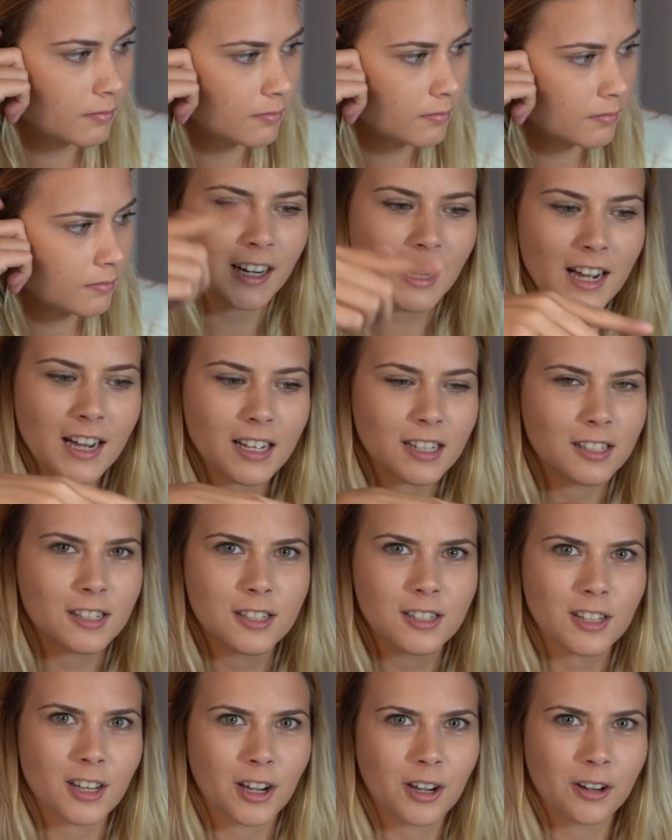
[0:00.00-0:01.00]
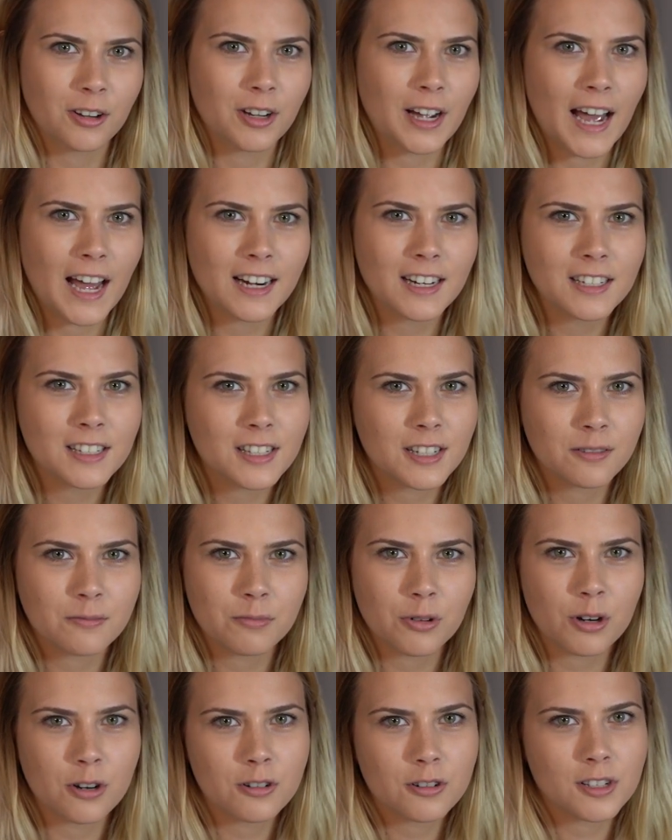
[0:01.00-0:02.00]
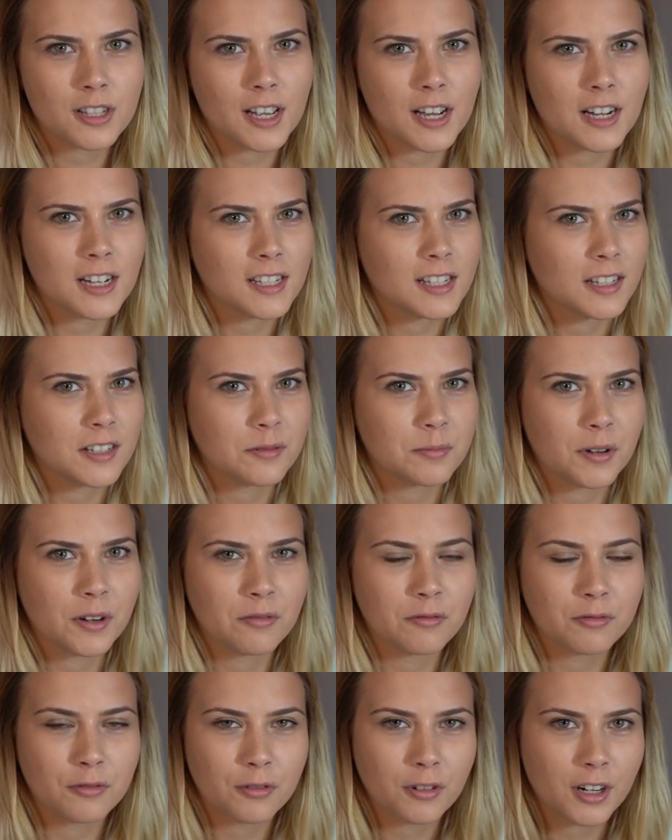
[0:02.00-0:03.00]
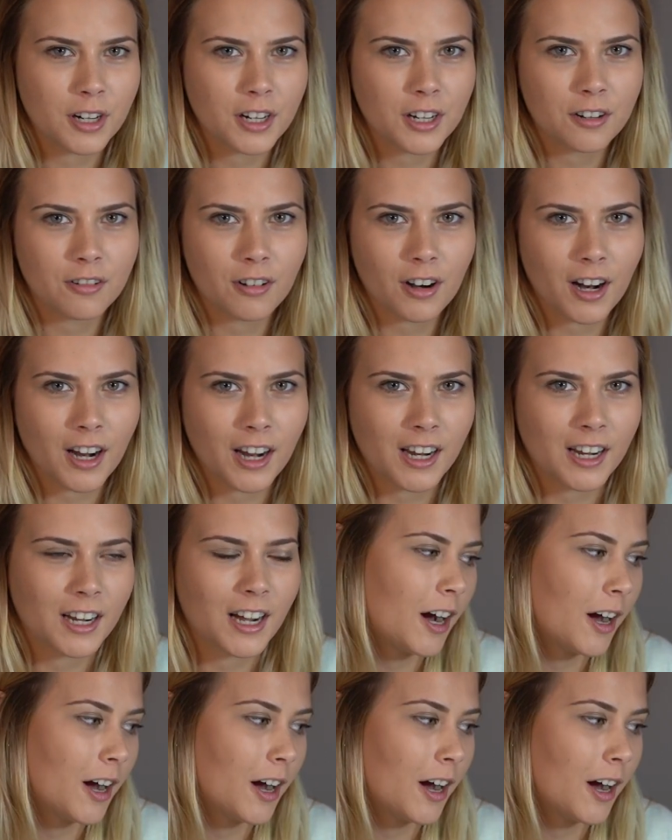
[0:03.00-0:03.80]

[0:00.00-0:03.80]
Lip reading: Yeah, so editing process has been really great.